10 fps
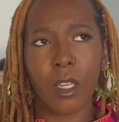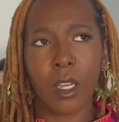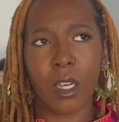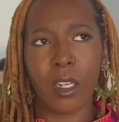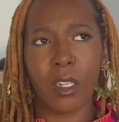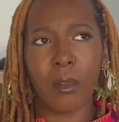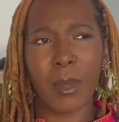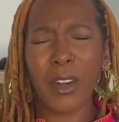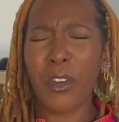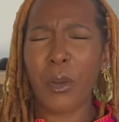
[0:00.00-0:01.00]
I
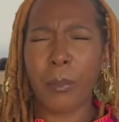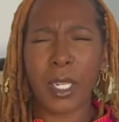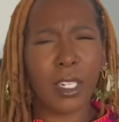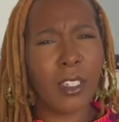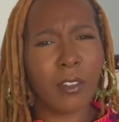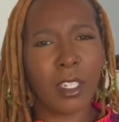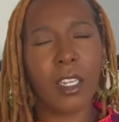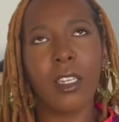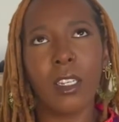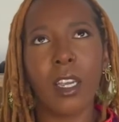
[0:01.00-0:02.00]
don't
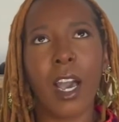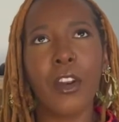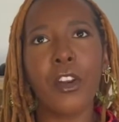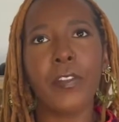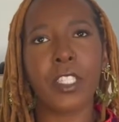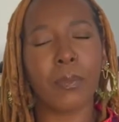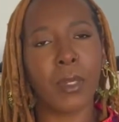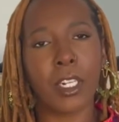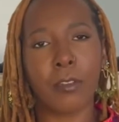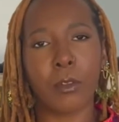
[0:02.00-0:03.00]
know if it's
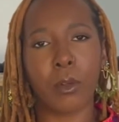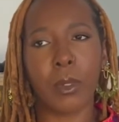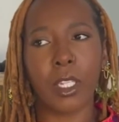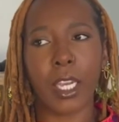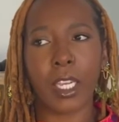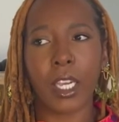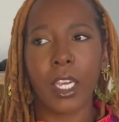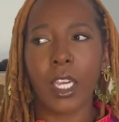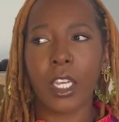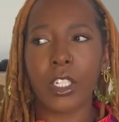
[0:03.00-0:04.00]
meaningful, but like
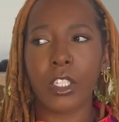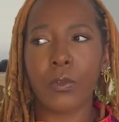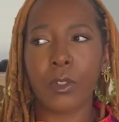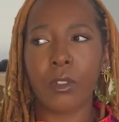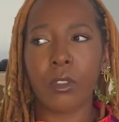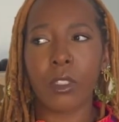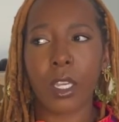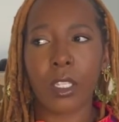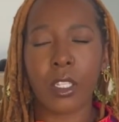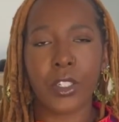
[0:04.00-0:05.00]
it just feels
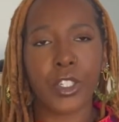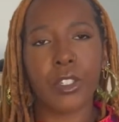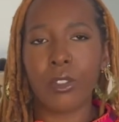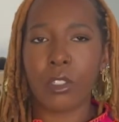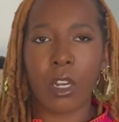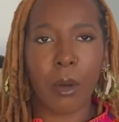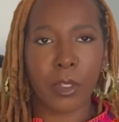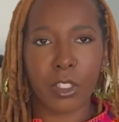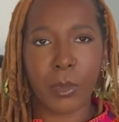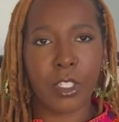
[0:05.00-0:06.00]
like such a huge
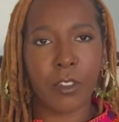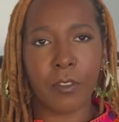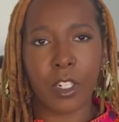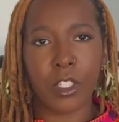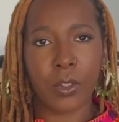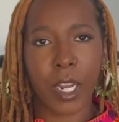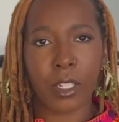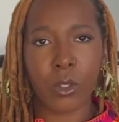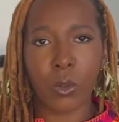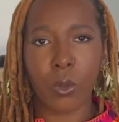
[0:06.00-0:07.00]
accomplishment to finish grad
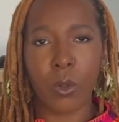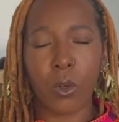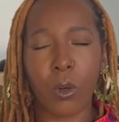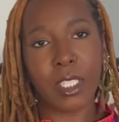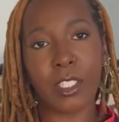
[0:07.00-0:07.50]
school.